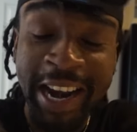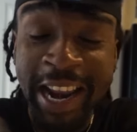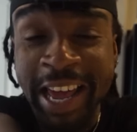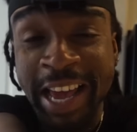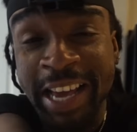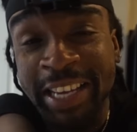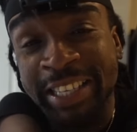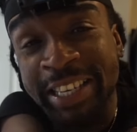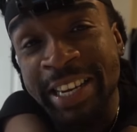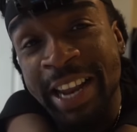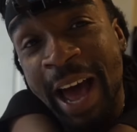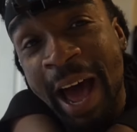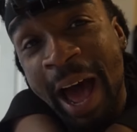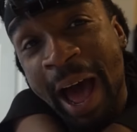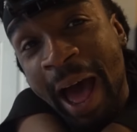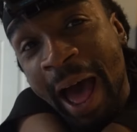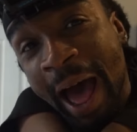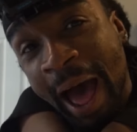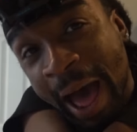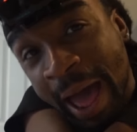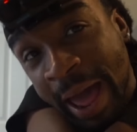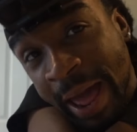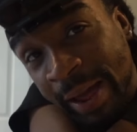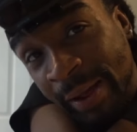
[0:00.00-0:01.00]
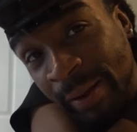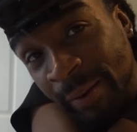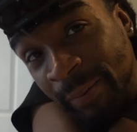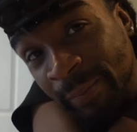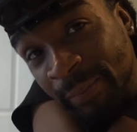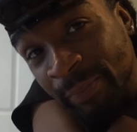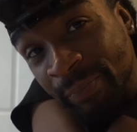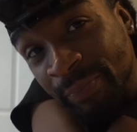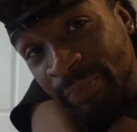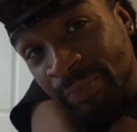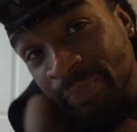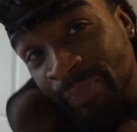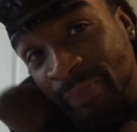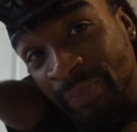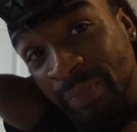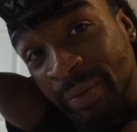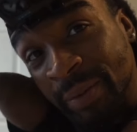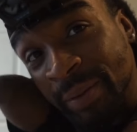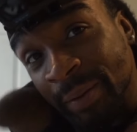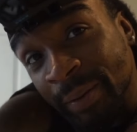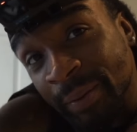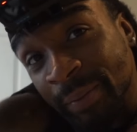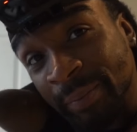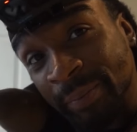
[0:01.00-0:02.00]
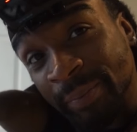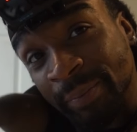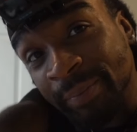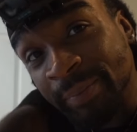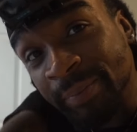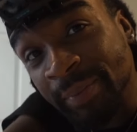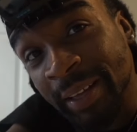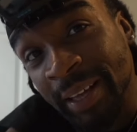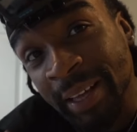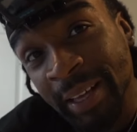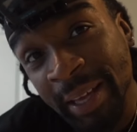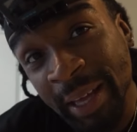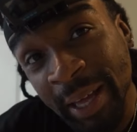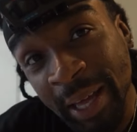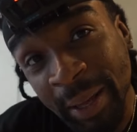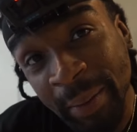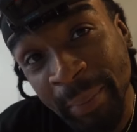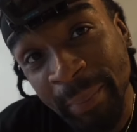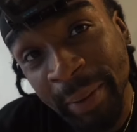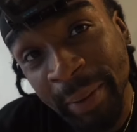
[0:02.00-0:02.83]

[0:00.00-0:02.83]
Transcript: list now, hey. Hit